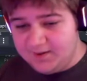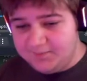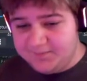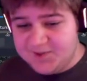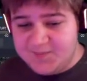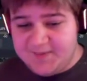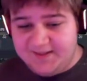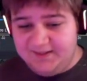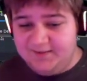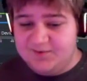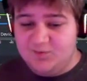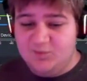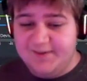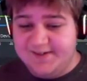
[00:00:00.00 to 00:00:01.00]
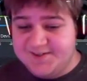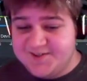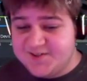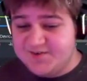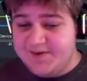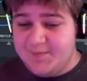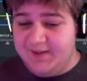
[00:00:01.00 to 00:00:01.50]
Depending on where you're
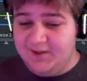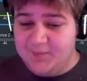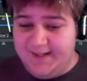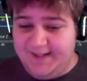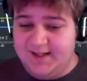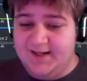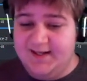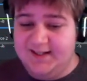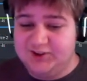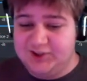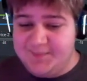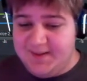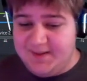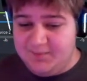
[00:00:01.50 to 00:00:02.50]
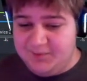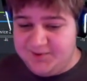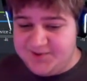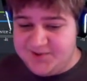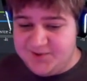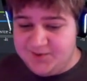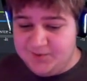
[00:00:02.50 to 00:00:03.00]
streaming, you might not actually be able
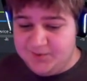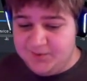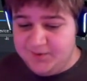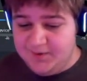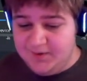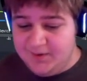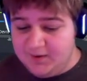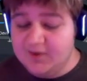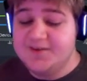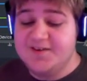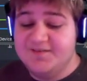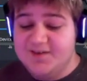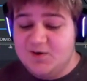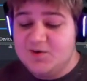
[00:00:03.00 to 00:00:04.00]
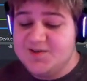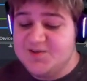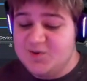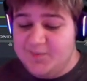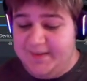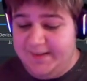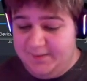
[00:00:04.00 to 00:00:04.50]
to, or the viewers
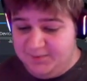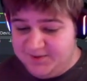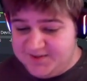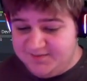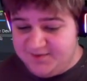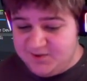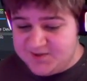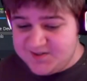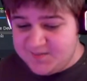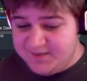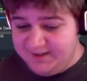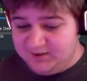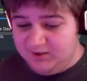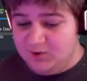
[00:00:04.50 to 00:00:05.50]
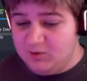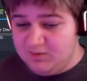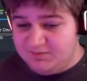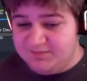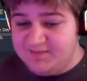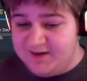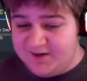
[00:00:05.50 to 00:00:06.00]
won't be able to view something at a lower
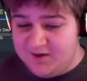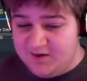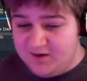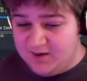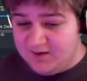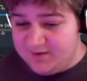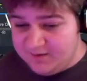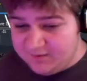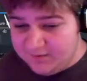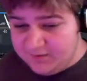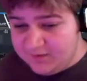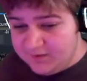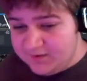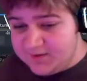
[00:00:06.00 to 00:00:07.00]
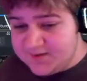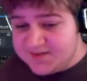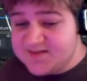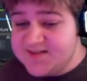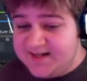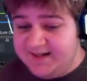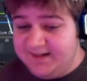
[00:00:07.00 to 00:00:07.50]

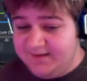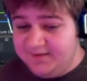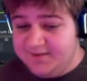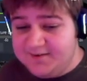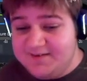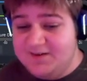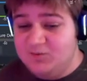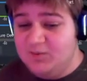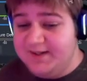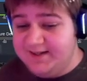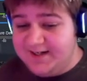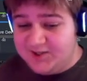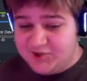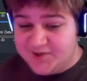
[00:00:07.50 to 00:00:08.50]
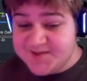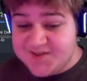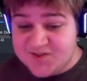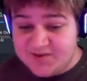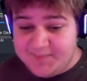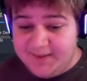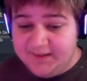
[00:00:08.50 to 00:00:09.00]
setting than what you're actually
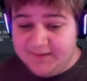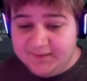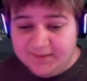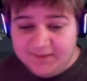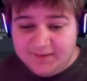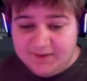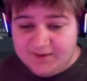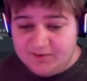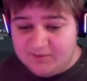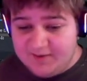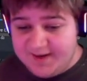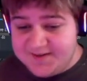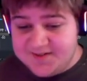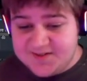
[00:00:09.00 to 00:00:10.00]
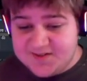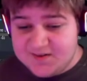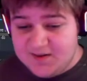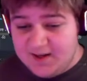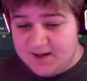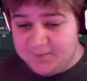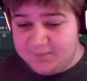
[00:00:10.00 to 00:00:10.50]
streaming, right?
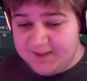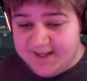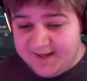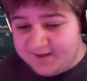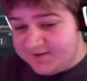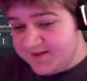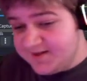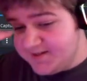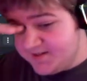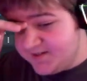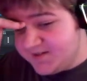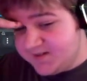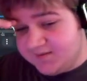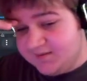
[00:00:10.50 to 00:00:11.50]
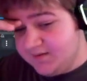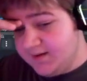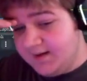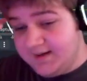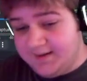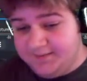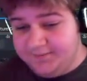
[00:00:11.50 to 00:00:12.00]
Kick does
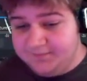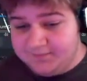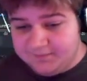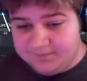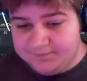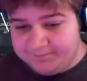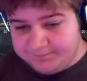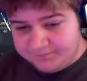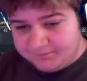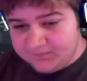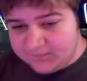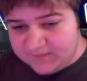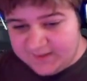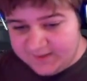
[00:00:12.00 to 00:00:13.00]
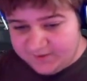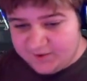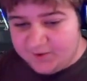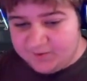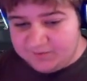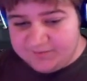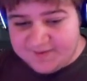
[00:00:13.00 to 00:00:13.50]

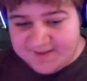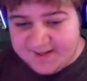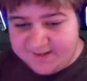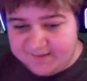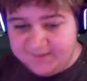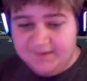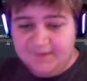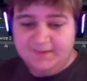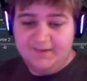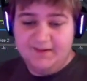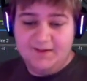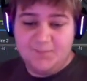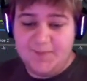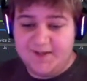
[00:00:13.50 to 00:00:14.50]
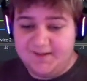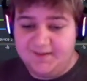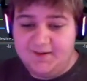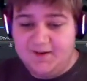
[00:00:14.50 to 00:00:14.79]
encode for that, but